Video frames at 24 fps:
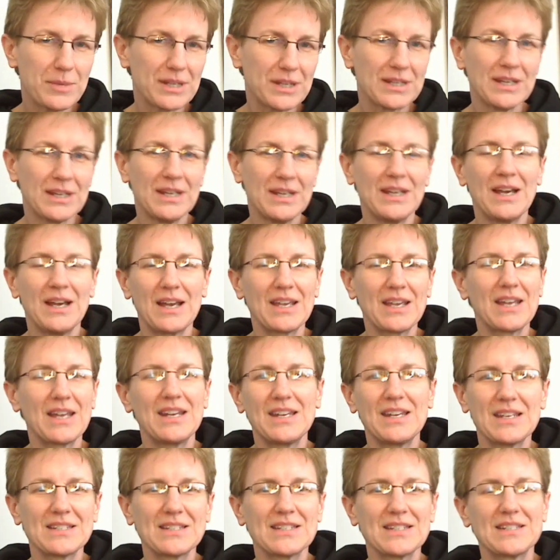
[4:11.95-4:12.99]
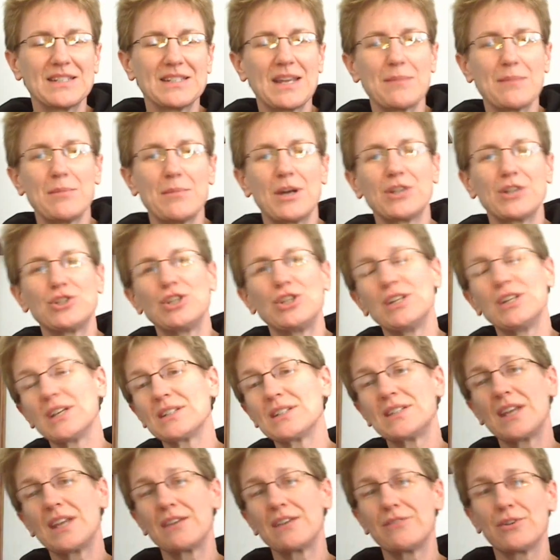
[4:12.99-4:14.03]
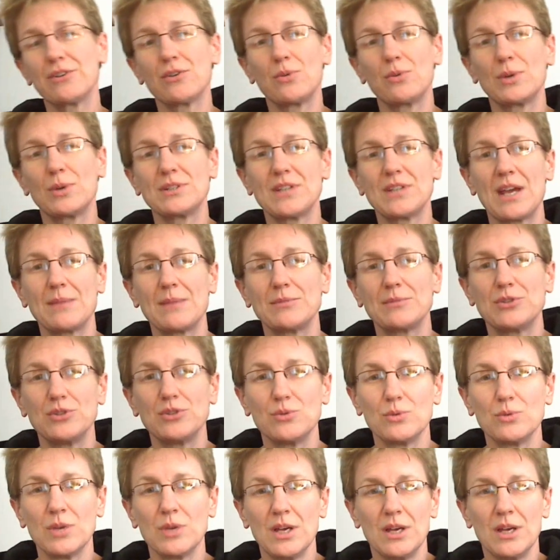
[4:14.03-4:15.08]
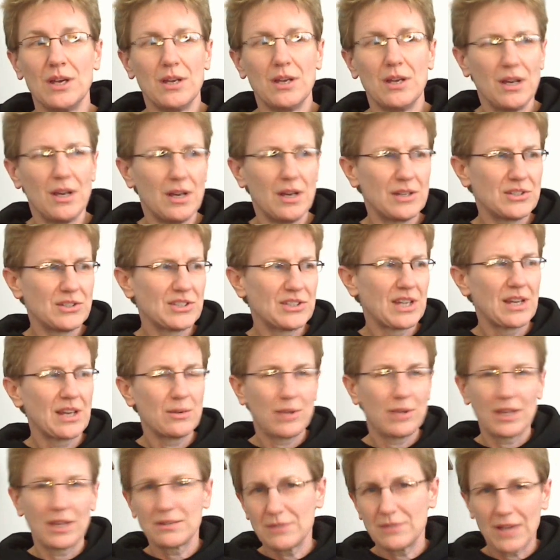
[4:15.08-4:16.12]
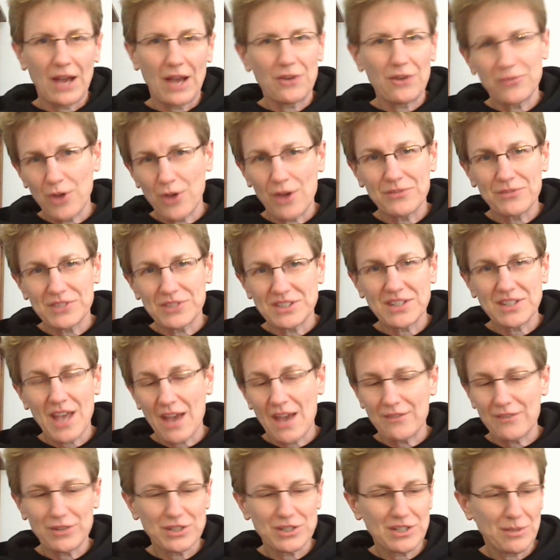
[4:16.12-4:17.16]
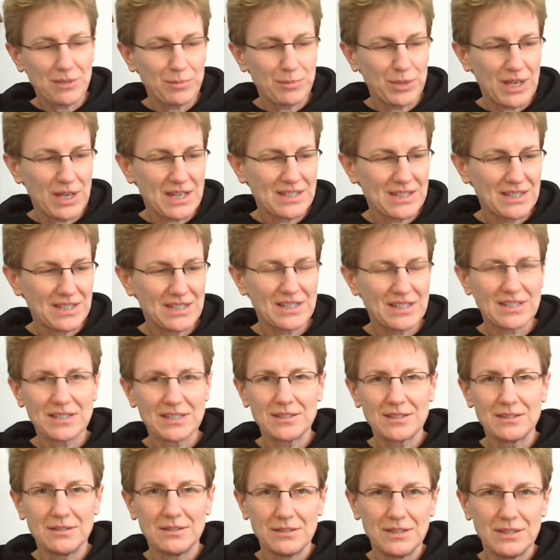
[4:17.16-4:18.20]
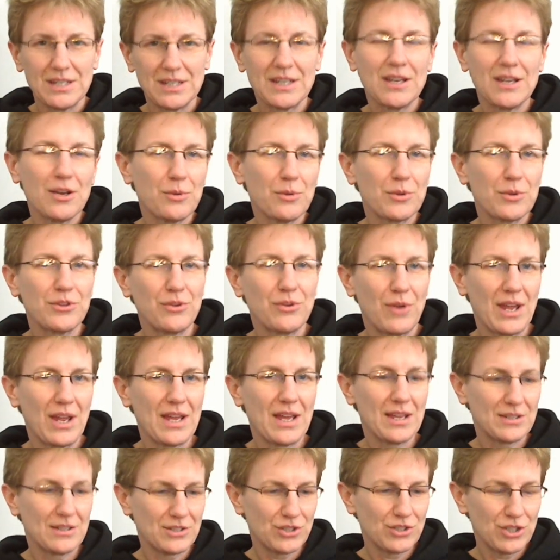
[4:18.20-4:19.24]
But again, he doesn't say much. He does take Vera one time to a site like off, off to scavenge someplace, and he says, "Dig here with your hands."